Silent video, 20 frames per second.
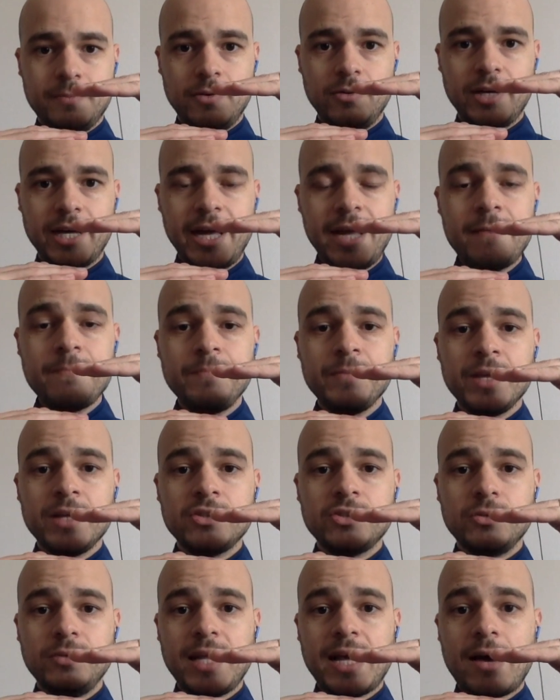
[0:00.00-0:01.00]
Okay,
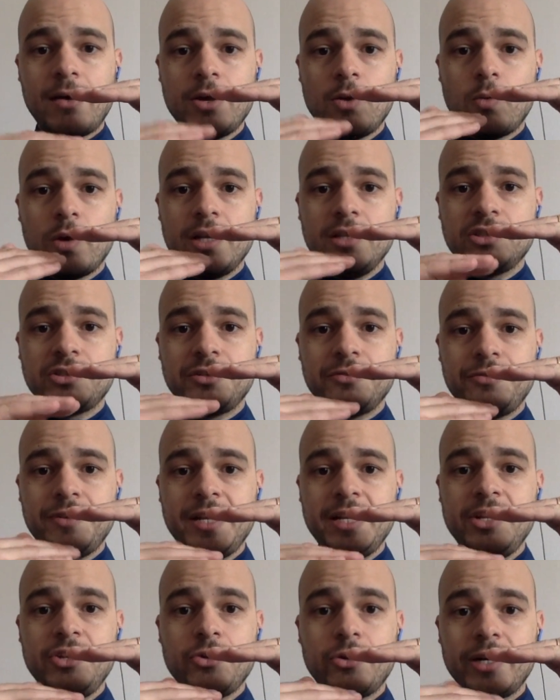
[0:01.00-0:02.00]
so now you want to
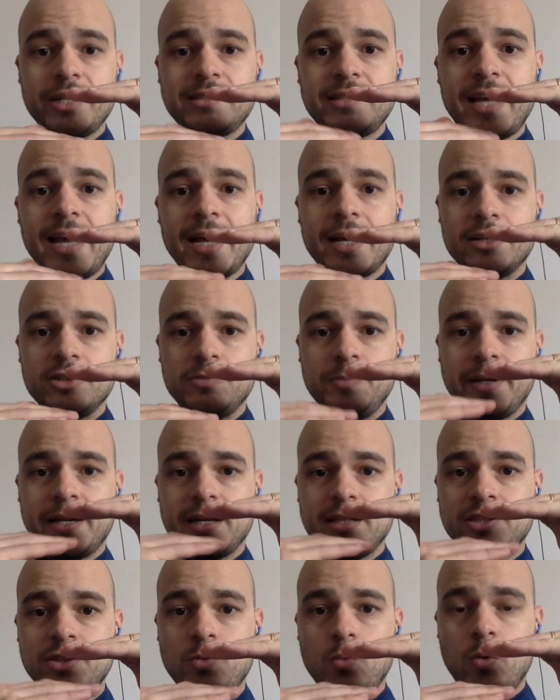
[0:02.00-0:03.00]
intervene in your attackers
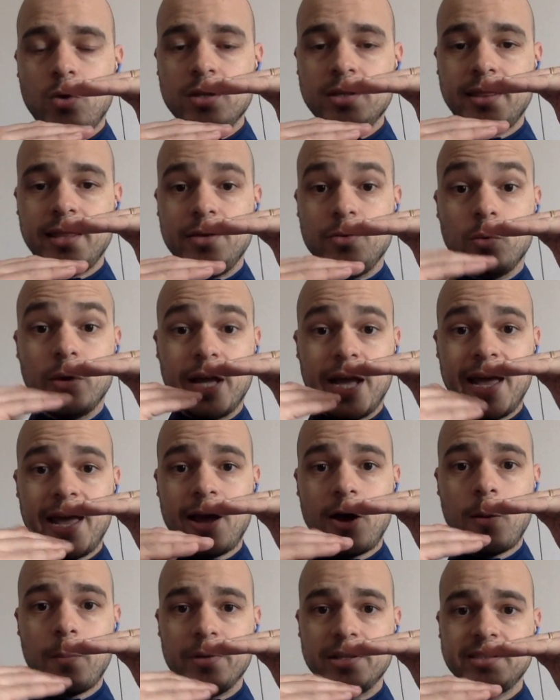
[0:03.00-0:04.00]
because you want to
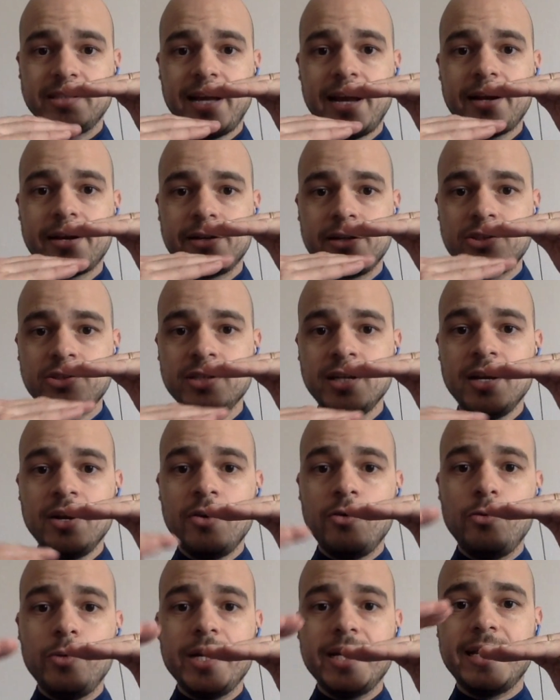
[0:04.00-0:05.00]
help attackers
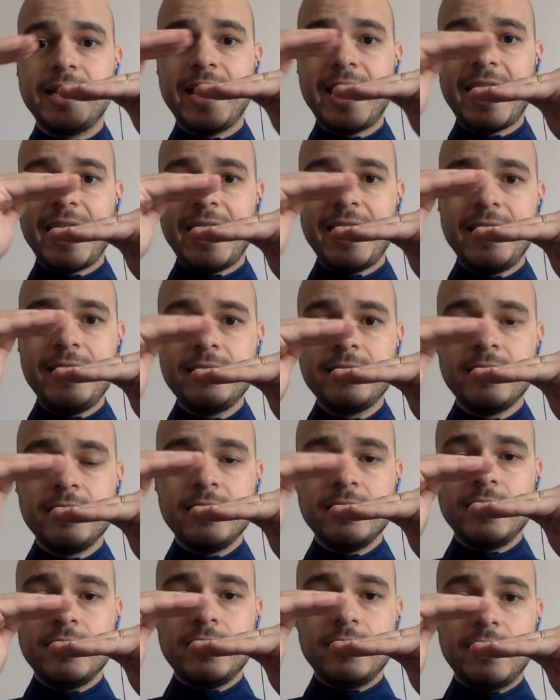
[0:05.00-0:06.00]
regain
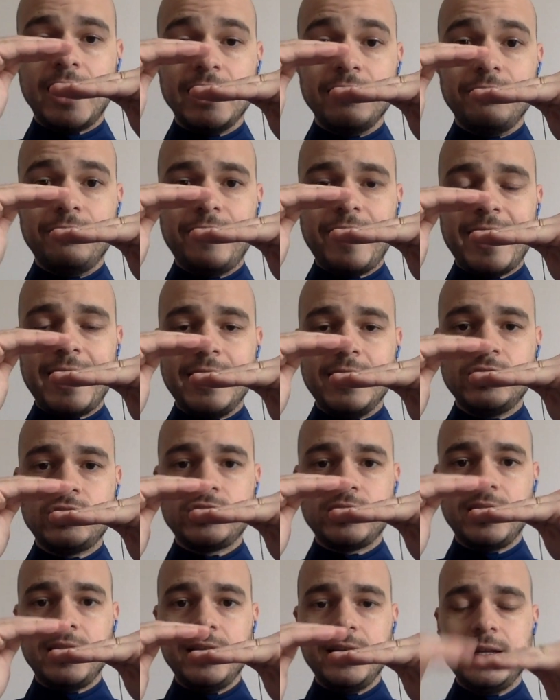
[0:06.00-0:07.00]

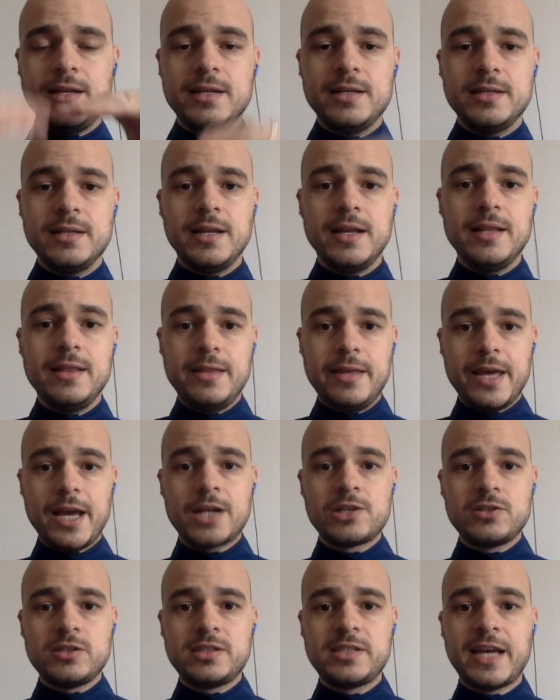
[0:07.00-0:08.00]
advantage in the
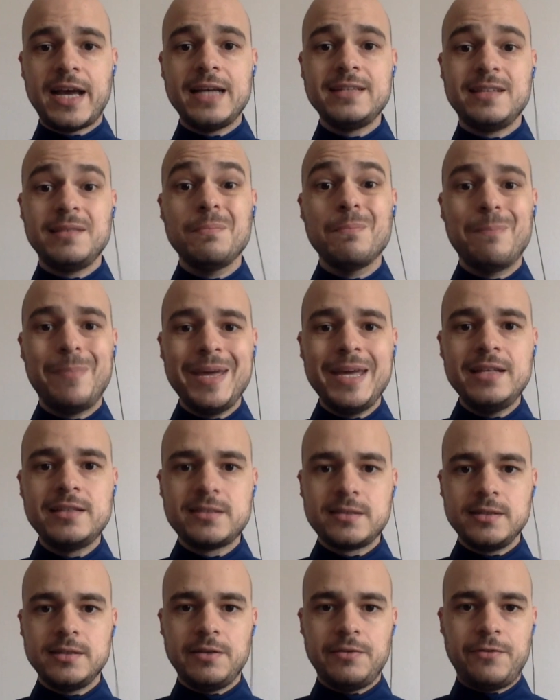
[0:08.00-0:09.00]
exercise and
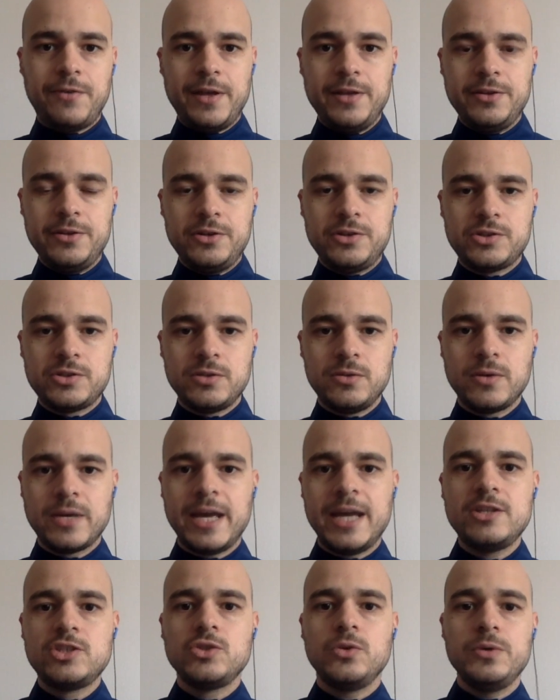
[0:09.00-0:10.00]
beat defenders.
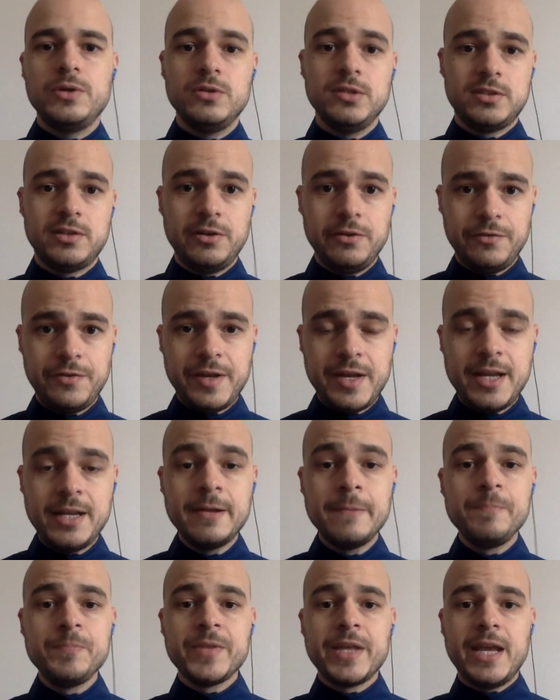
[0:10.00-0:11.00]
Okay, so you
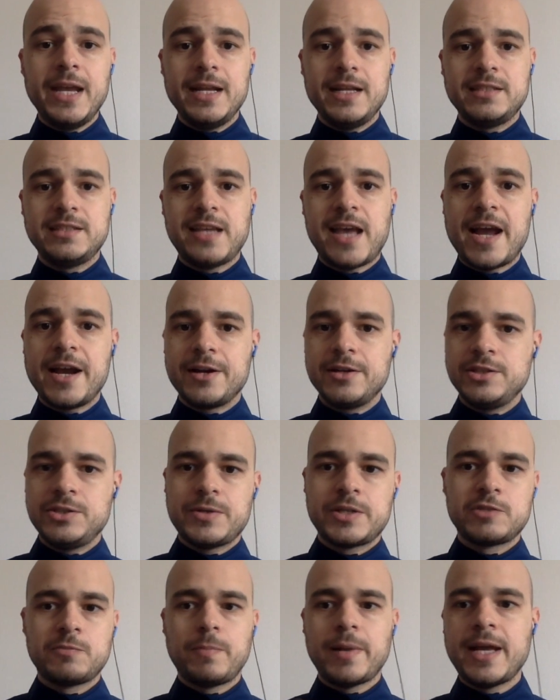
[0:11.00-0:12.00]
intervene in attackers.
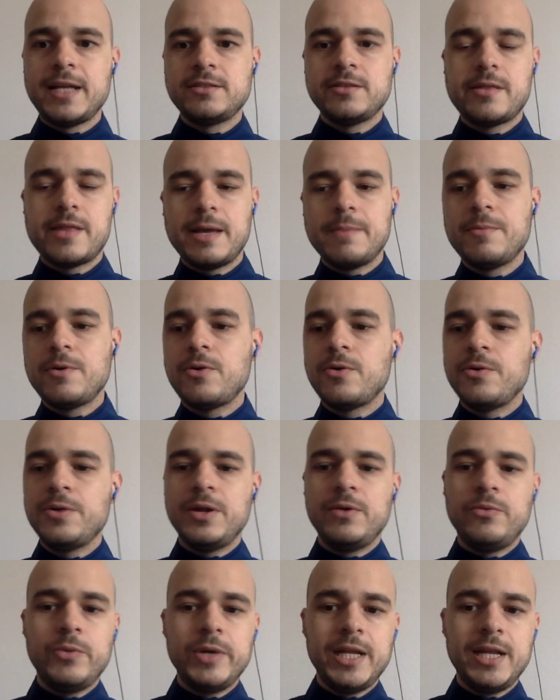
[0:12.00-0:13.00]
You explain to them, oh,
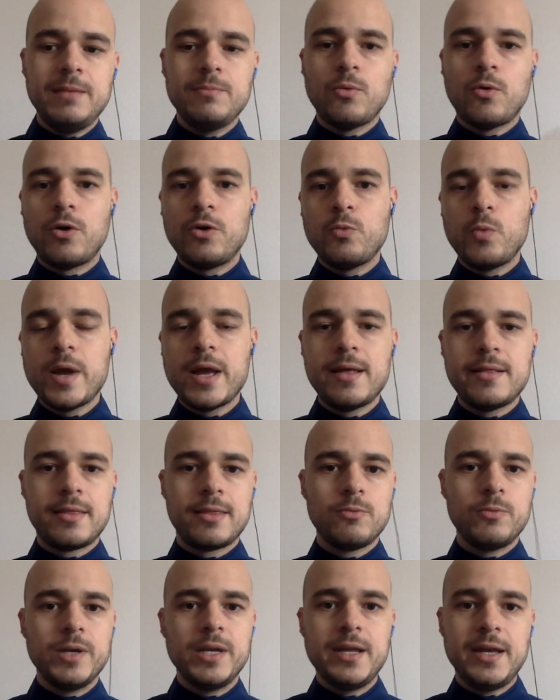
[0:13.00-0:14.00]
yeah, we need more
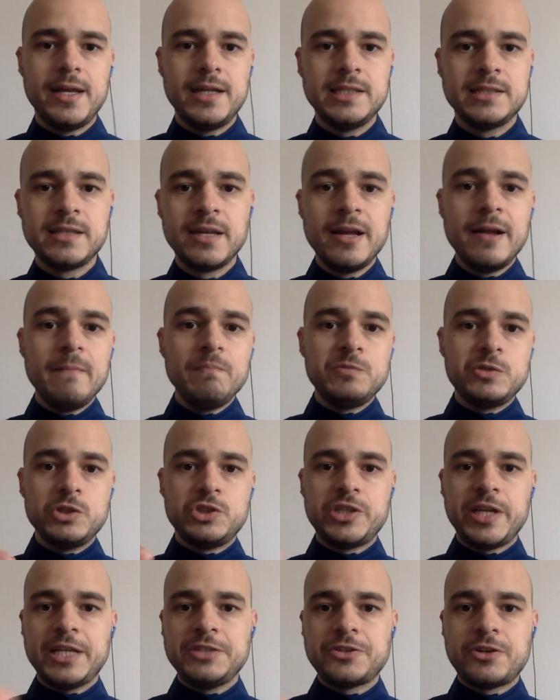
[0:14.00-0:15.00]
width, we need to
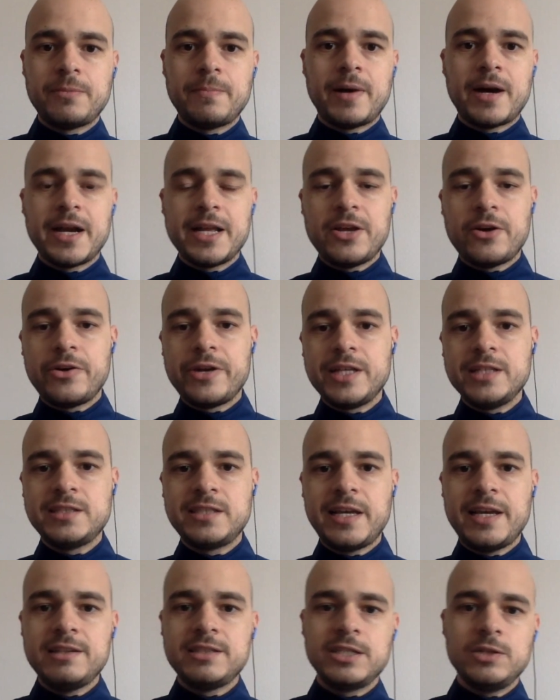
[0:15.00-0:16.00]
change our body
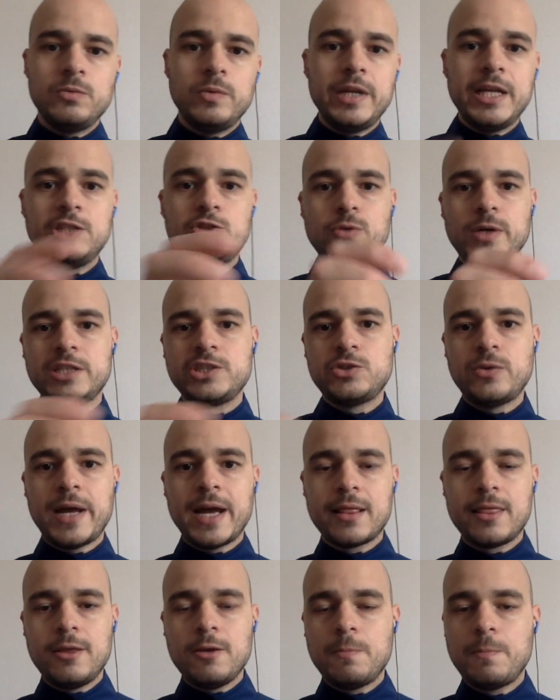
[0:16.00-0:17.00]
orientation, we need to
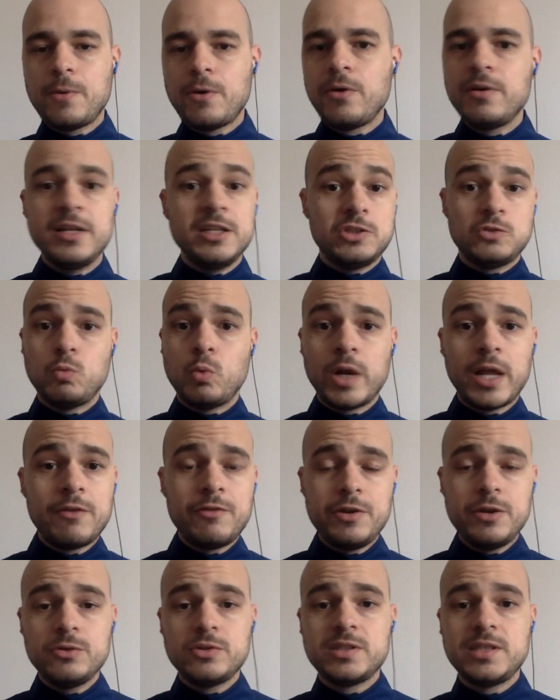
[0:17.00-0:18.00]
attract the opponents.
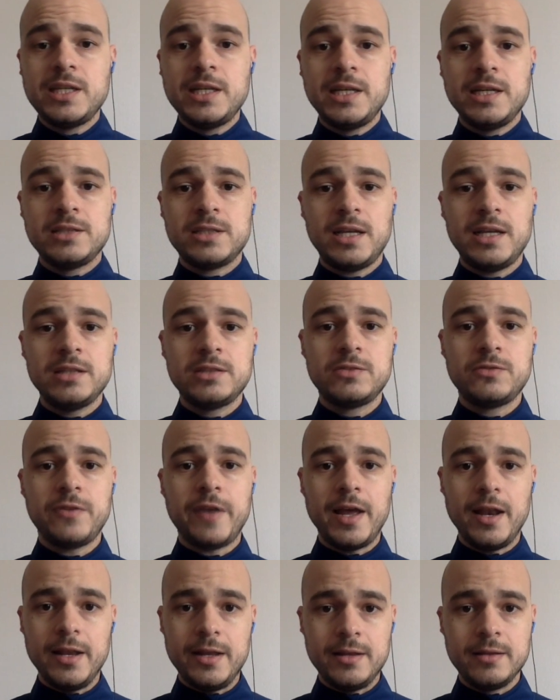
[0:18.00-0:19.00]
Whatever you see is
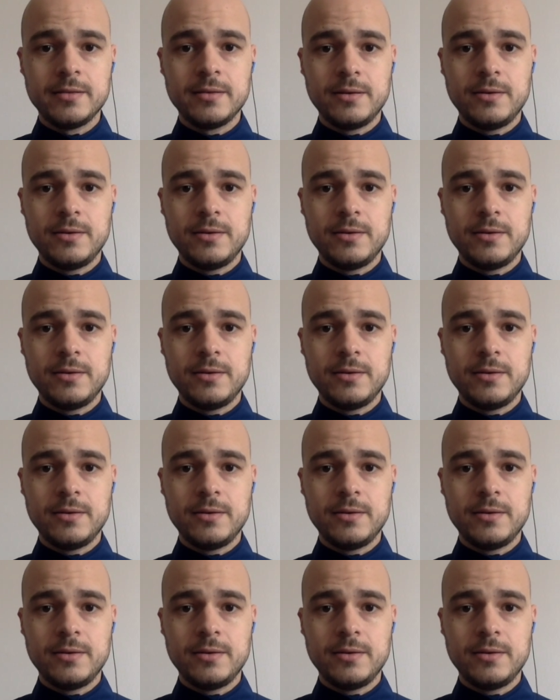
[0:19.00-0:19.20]
failing.